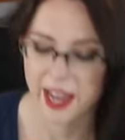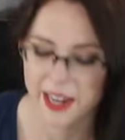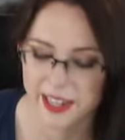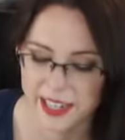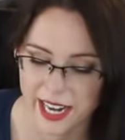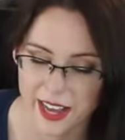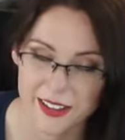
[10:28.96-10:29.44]

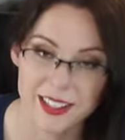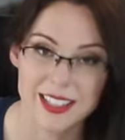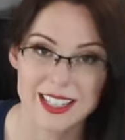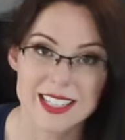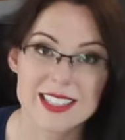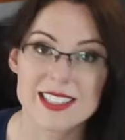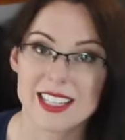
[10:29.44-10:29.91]
now
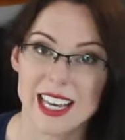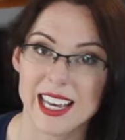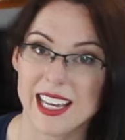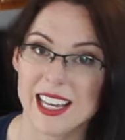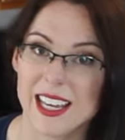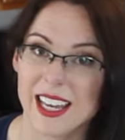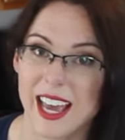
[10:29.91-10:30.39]
that this
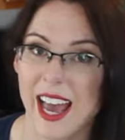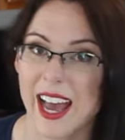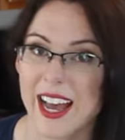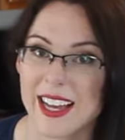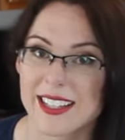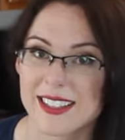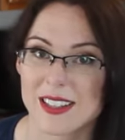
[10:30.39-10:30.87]
cake
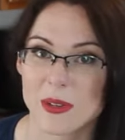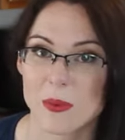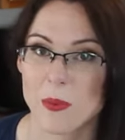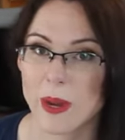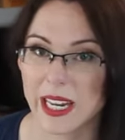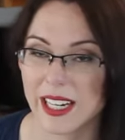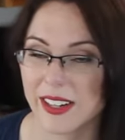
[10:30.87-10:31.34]
has the
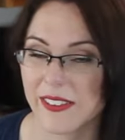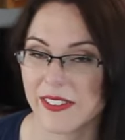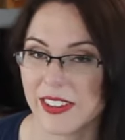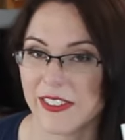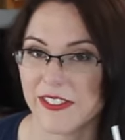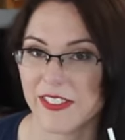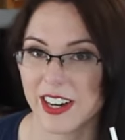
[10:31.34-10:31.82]
weight of
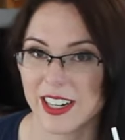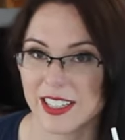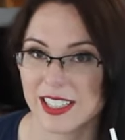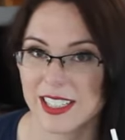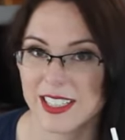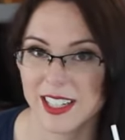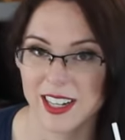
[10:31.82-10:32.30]
the
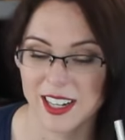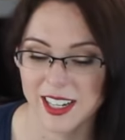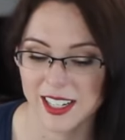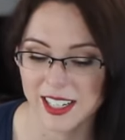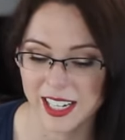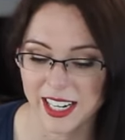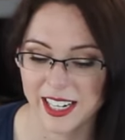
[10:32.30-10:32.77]
fondant
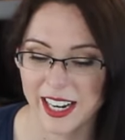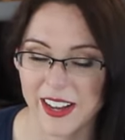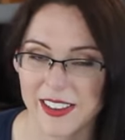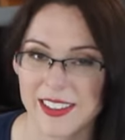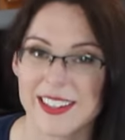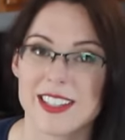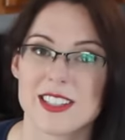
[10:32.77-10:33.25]
on, and
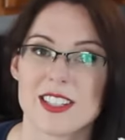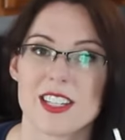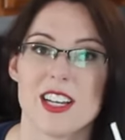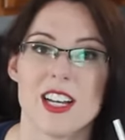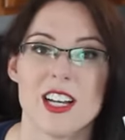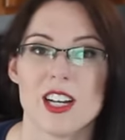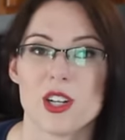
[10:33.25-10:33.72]
now that it's
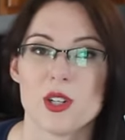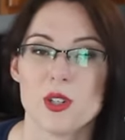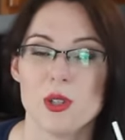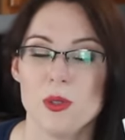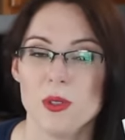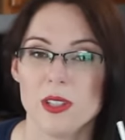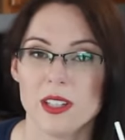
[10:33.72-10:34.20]

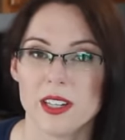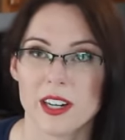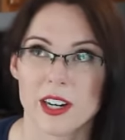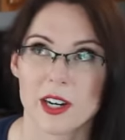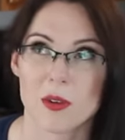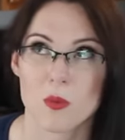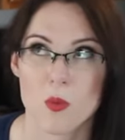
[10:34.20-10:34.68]
cooling
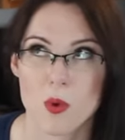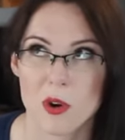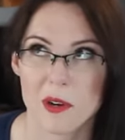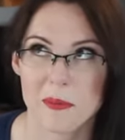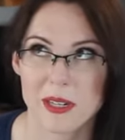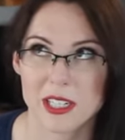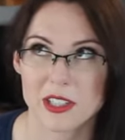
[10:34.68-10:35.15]
or
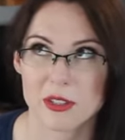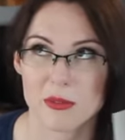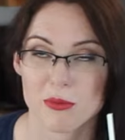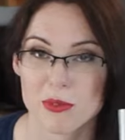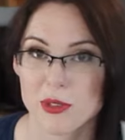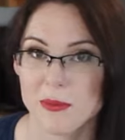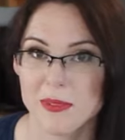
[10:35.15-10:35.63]
warming to
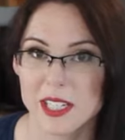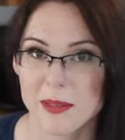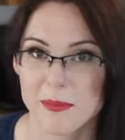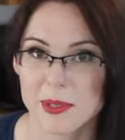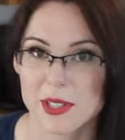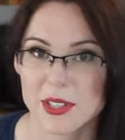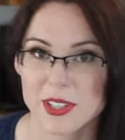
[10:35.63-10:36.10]
room
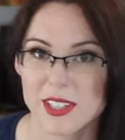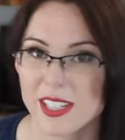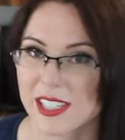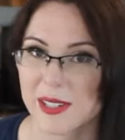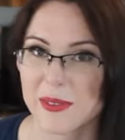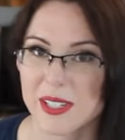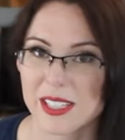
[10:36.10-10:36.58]
temperature
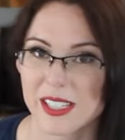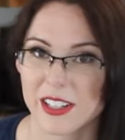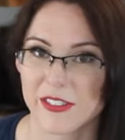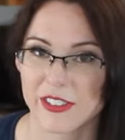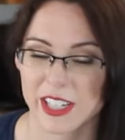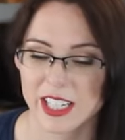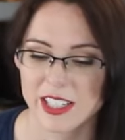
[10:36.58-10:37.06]
because it was in the
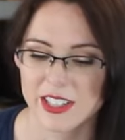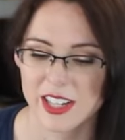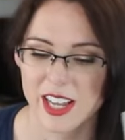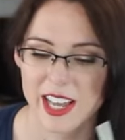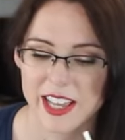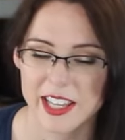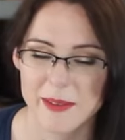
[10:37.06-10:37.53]
fridge,
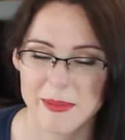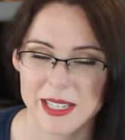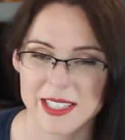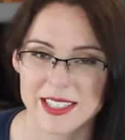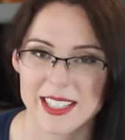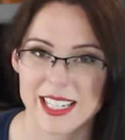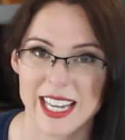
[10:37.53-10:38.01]
that
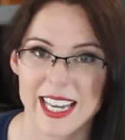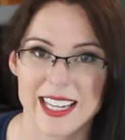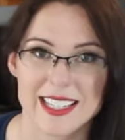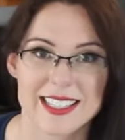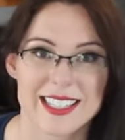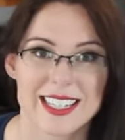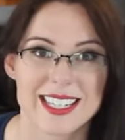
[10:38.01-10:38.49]
means the cake
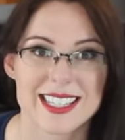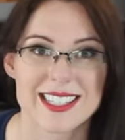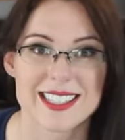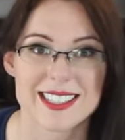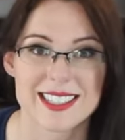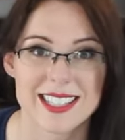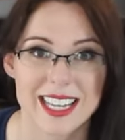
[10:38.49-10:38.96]
is going to
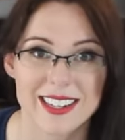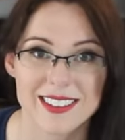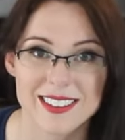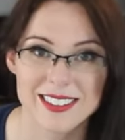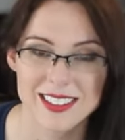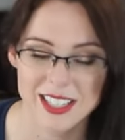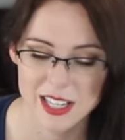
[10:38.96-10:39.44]

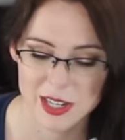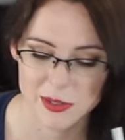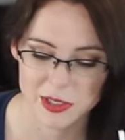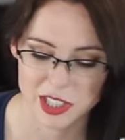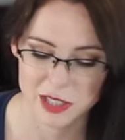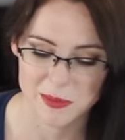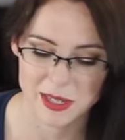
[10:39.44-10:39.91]
settle,
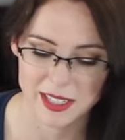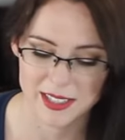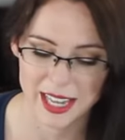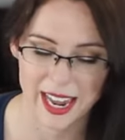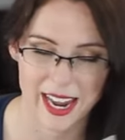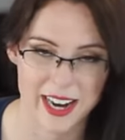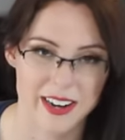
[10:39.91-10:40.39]
which means
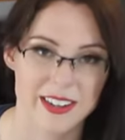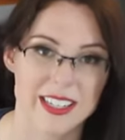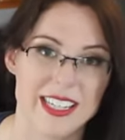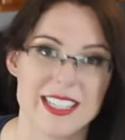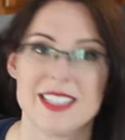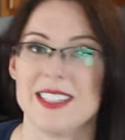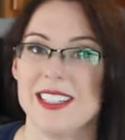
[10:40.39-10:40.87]
air
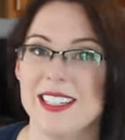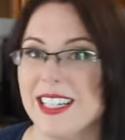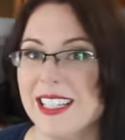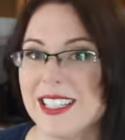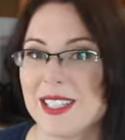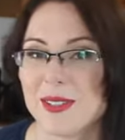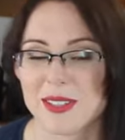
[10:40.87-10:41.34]

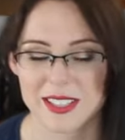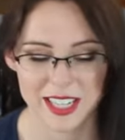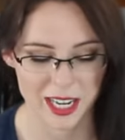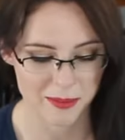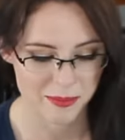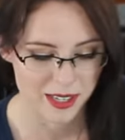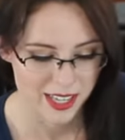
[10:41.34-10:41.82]
needs to
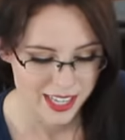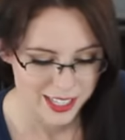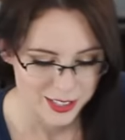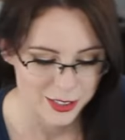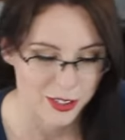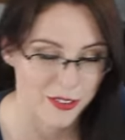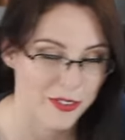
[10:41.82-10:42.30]
escape.
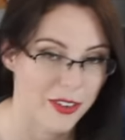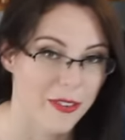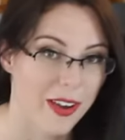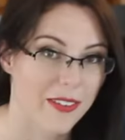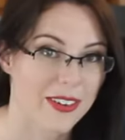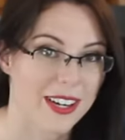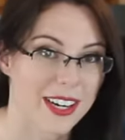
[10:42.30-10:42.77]
So if you've
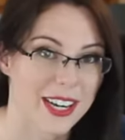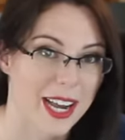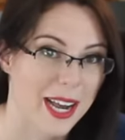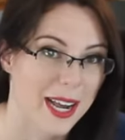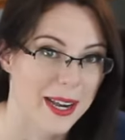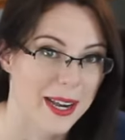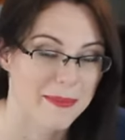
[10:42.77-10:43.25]
ever
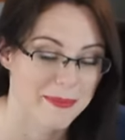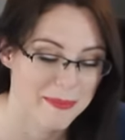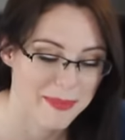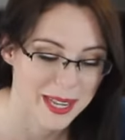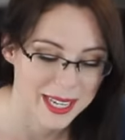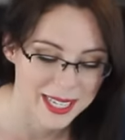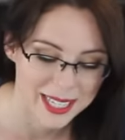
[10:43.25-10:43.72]

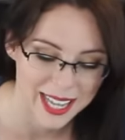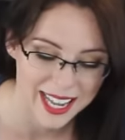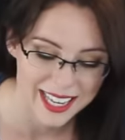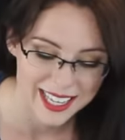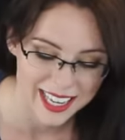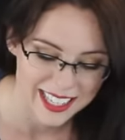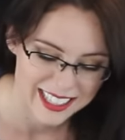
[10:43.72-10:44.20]
made a
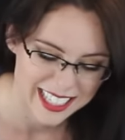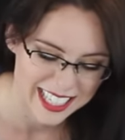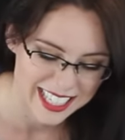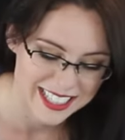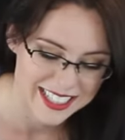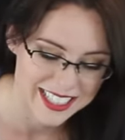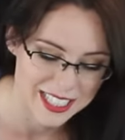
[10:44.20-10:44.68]
cake and it
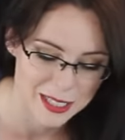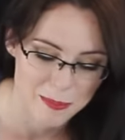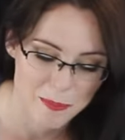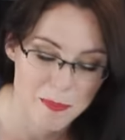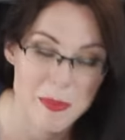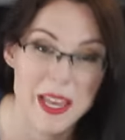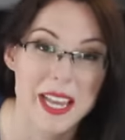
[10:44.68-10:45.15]
gets these
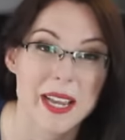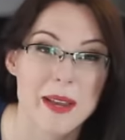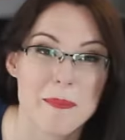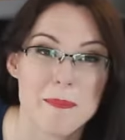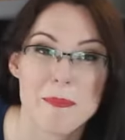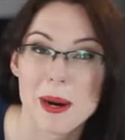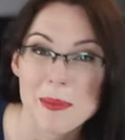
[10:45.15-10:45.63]

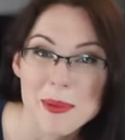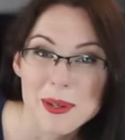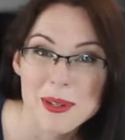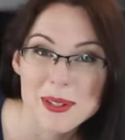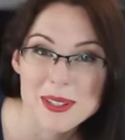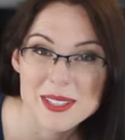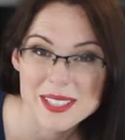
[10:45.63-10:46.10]
big
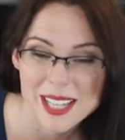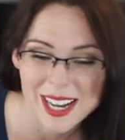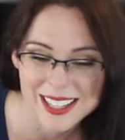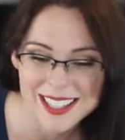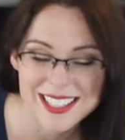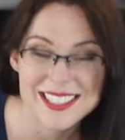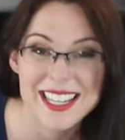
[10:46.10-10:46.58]
bubbles
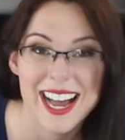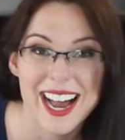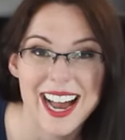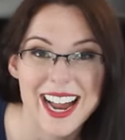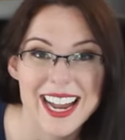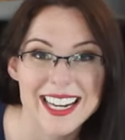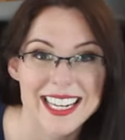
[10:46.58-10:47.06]
on the
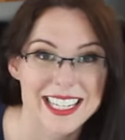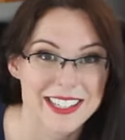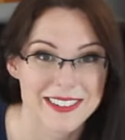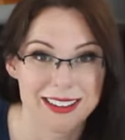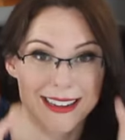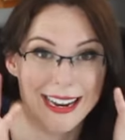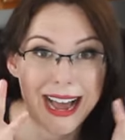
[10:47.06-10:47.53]
side and
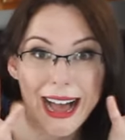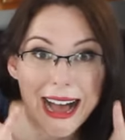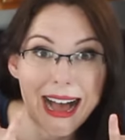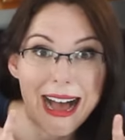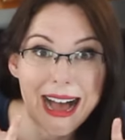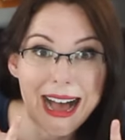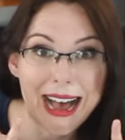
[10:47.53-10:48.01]
you're like,
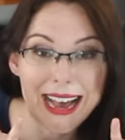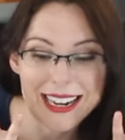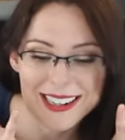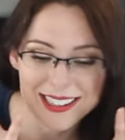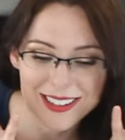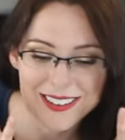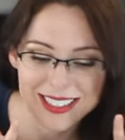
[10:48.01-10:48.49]
I
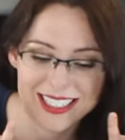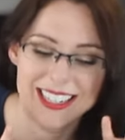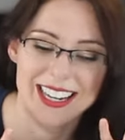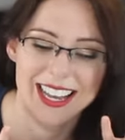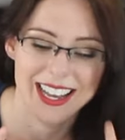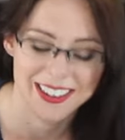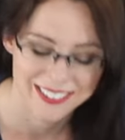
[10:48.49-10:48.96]
don't know what to
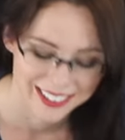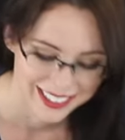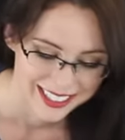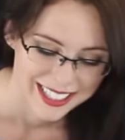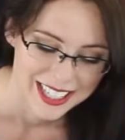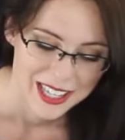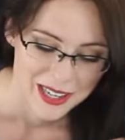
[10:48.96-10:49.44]
do,
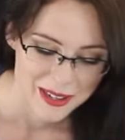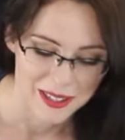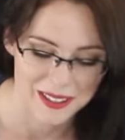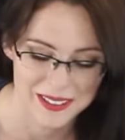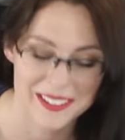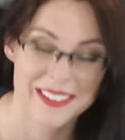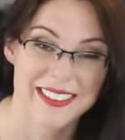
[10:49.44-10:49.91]

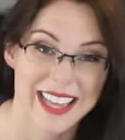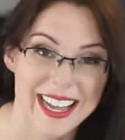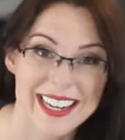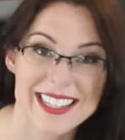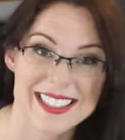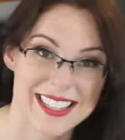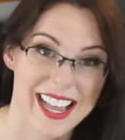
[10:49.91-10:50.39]

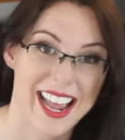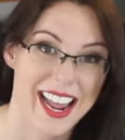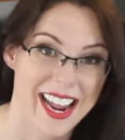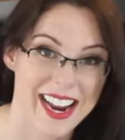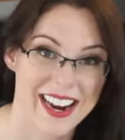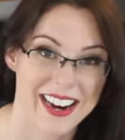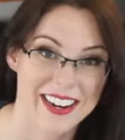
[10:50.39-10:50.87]
that is the
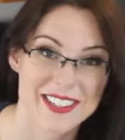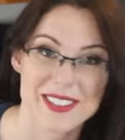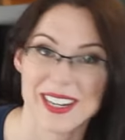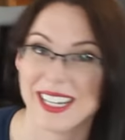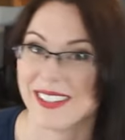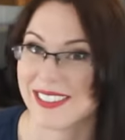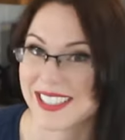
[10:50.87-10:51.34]
air
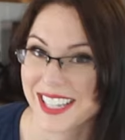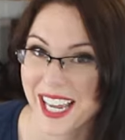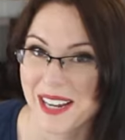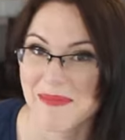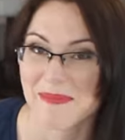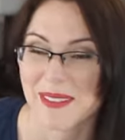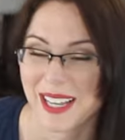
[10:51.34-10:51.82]
trying to
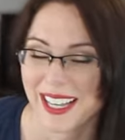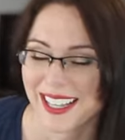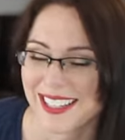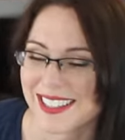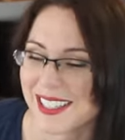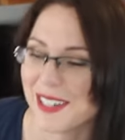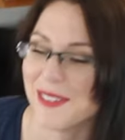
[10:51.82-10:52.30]
escape.
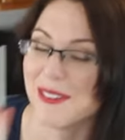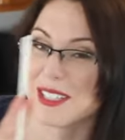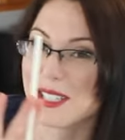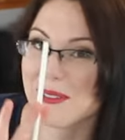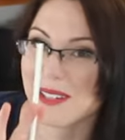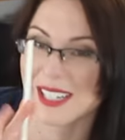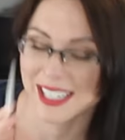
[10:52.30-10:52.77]
So
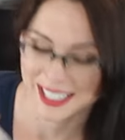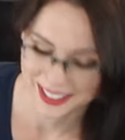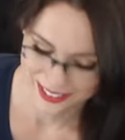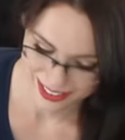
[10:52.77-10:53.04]
what you want to do